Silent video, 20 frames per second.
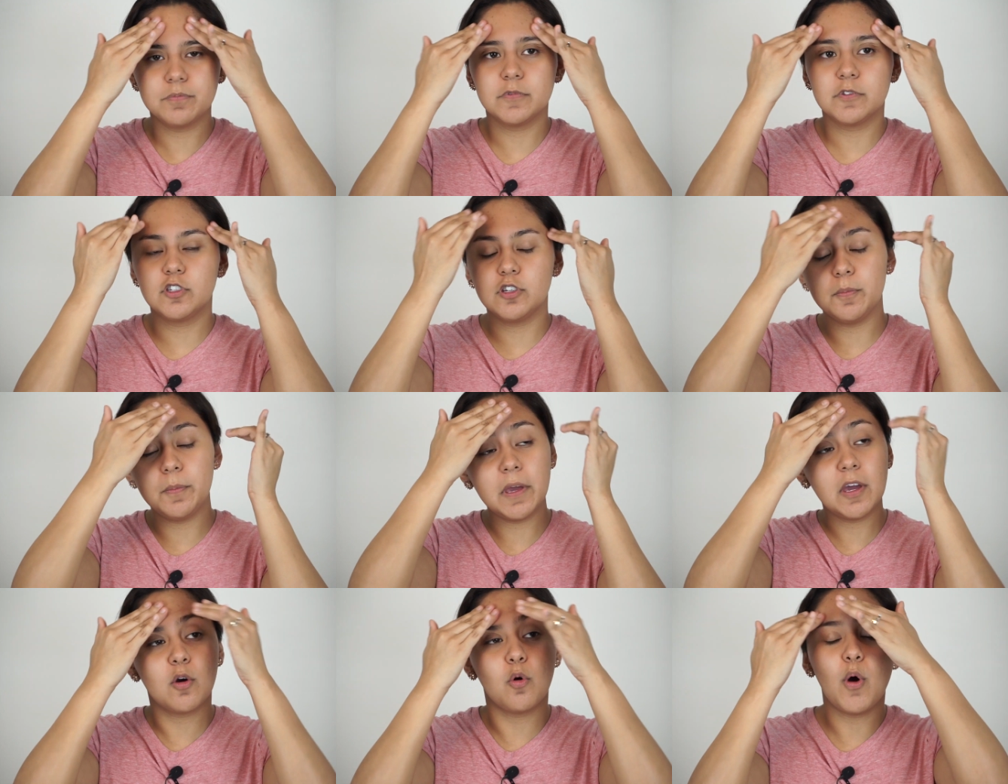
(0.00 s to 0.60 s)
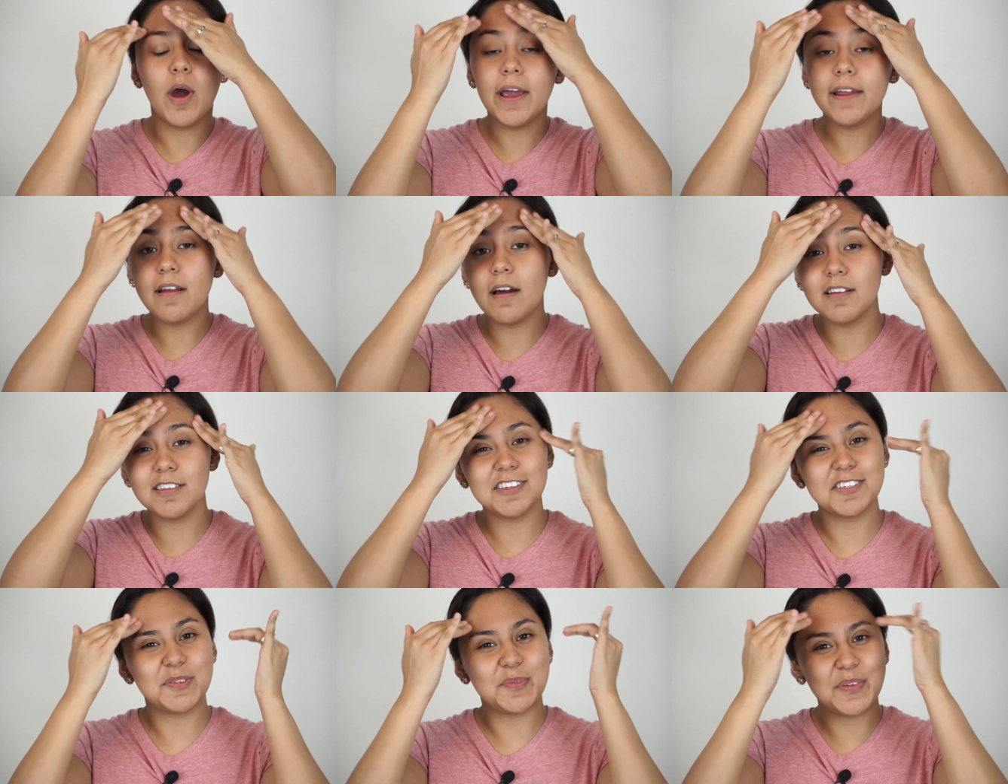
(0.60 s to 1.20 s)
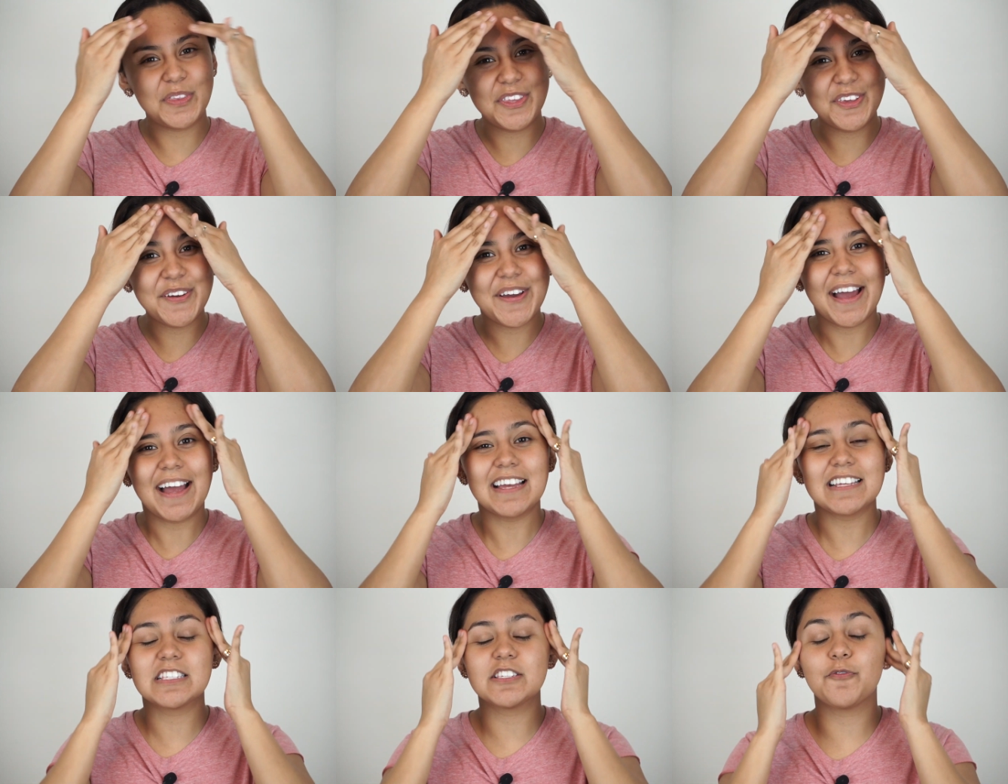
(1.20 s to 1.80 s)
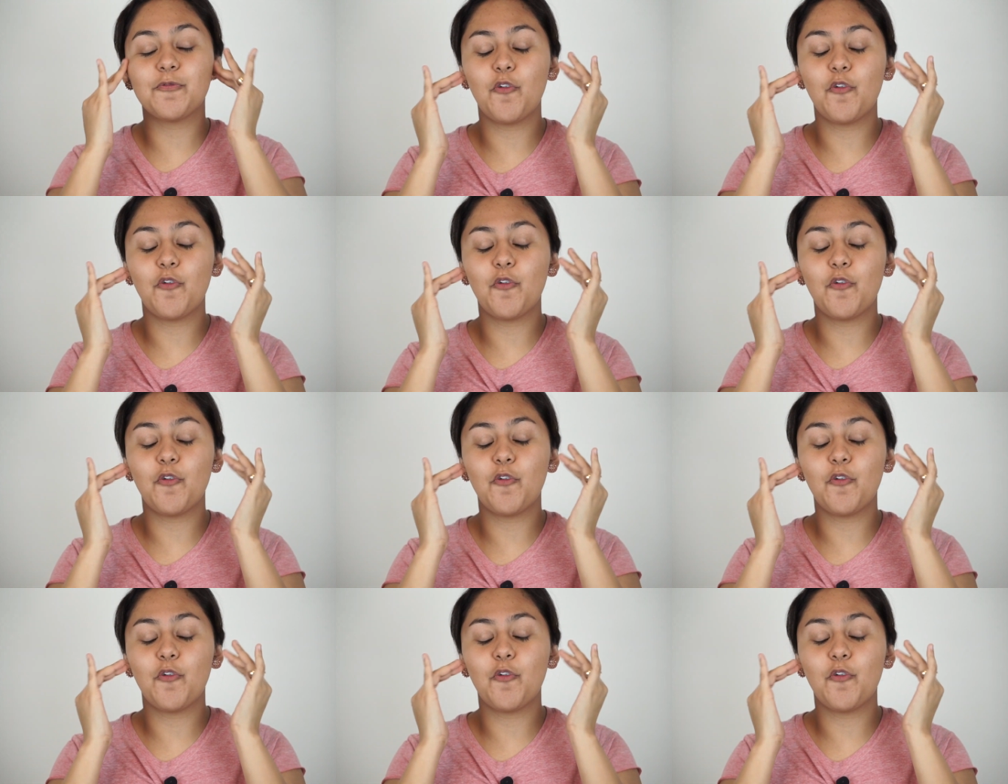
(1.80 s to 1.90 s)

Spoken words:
To be quite honest with you guys,